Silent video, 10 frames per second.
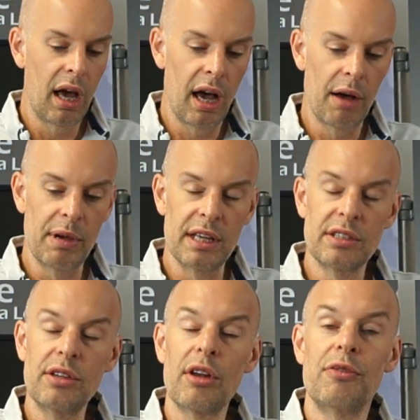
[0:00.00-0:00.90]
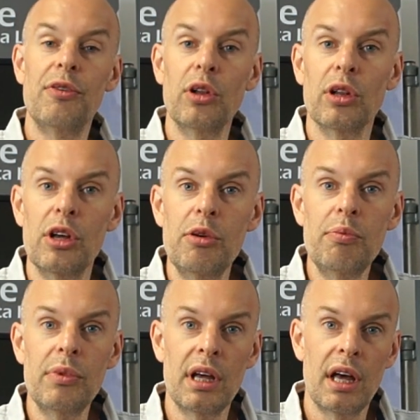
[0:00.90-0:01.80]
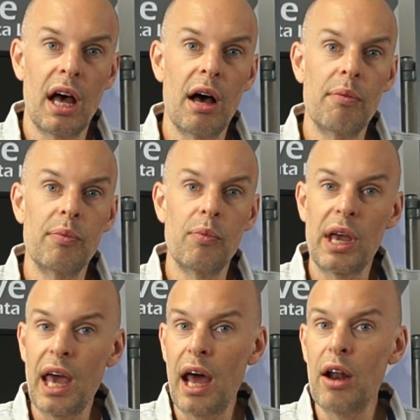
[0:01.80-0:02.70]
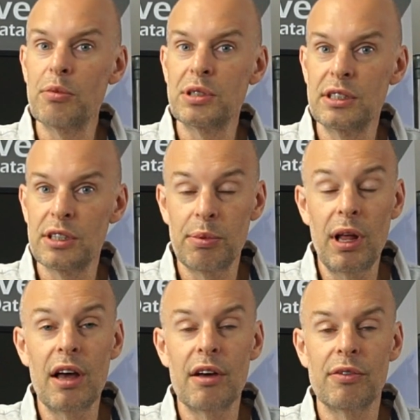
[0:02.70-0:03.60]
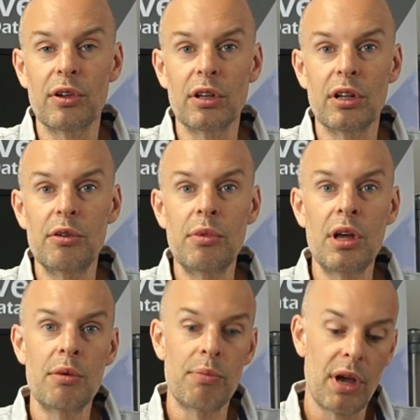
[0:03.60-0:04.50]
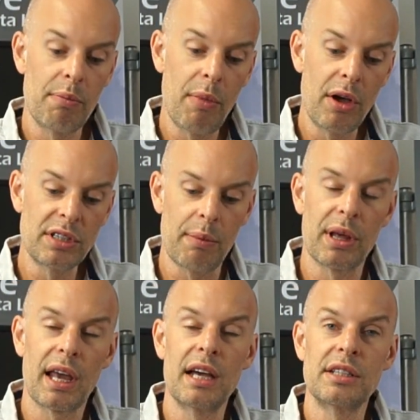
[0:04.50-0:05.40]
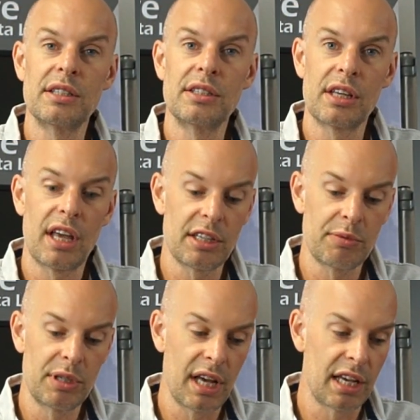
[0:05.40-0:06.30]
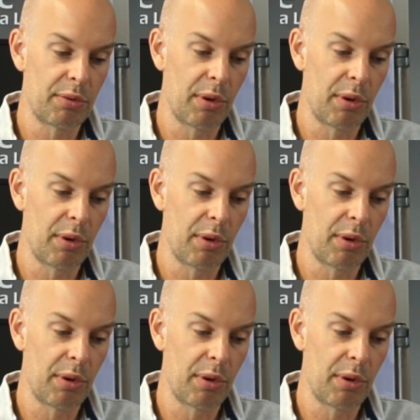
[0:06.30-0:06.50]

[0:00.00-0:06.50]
Um, it's not a full loom. Um, we can optionally supply a full loom, but in most applications the customer takes